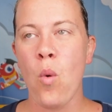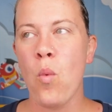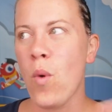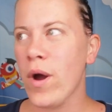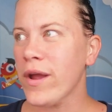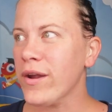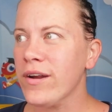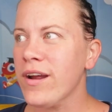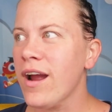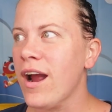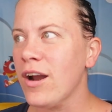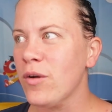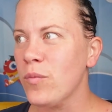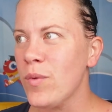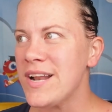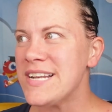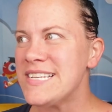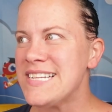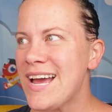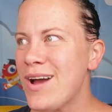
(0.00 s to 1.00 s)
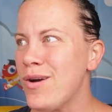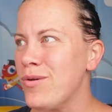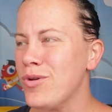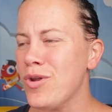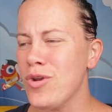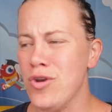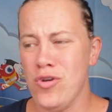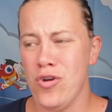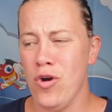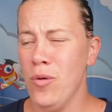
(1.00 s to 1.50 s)
Wirecard went
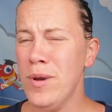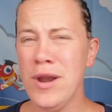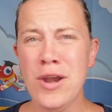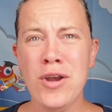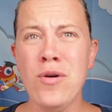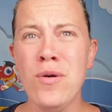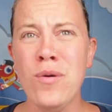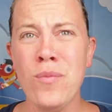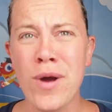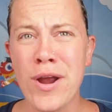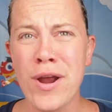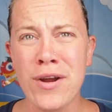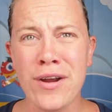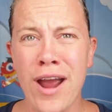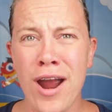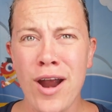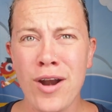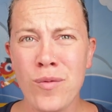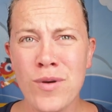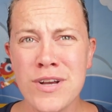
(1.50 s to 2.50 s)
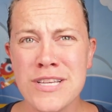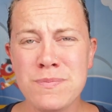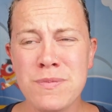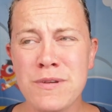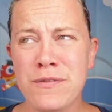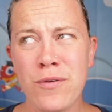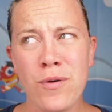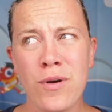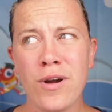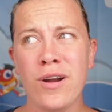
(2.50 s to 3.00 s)
down. Nobody knew what Wirecard was
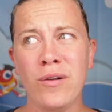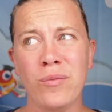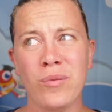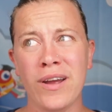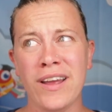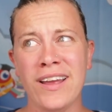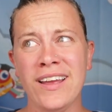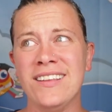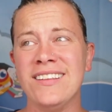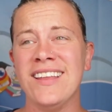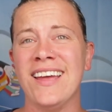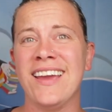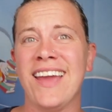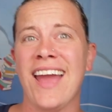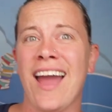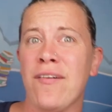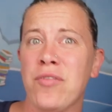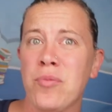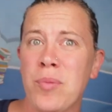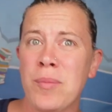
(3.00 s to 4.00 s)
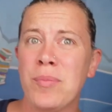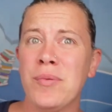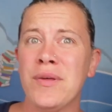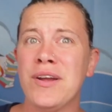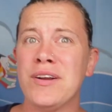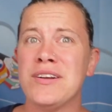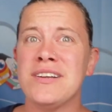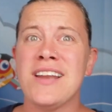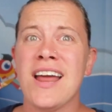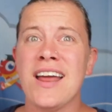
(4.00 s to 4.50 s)
before, right? Like half the
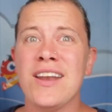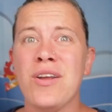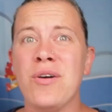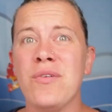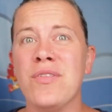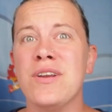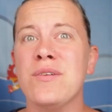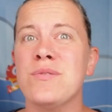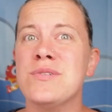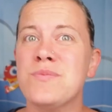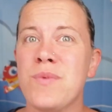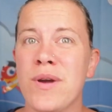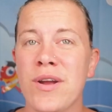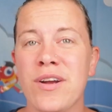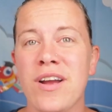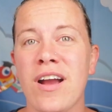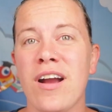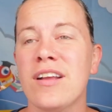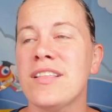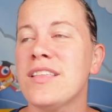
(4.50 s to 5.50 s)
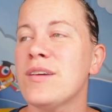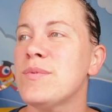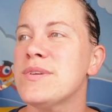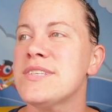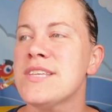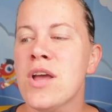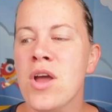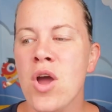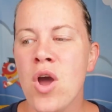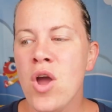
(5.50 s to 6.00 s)
people here did not know that it was Wirecard that
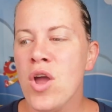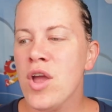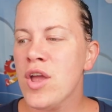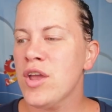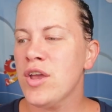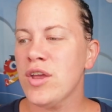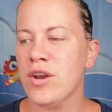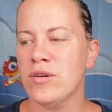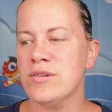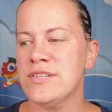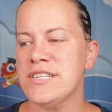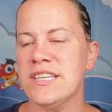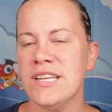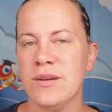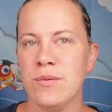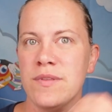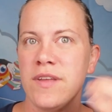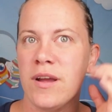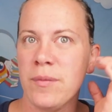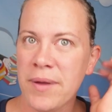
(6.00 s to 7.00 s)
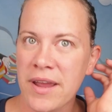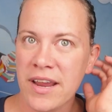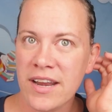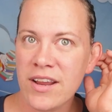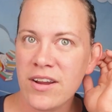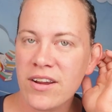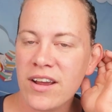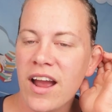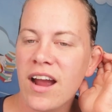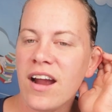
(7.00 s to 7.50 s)
was, you know, dealing with our
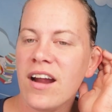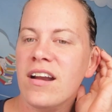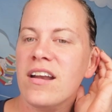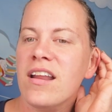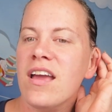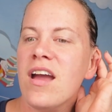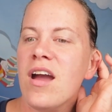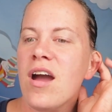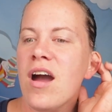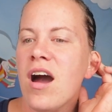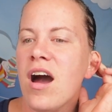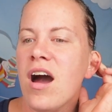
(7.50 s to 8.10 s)
Payoneer card.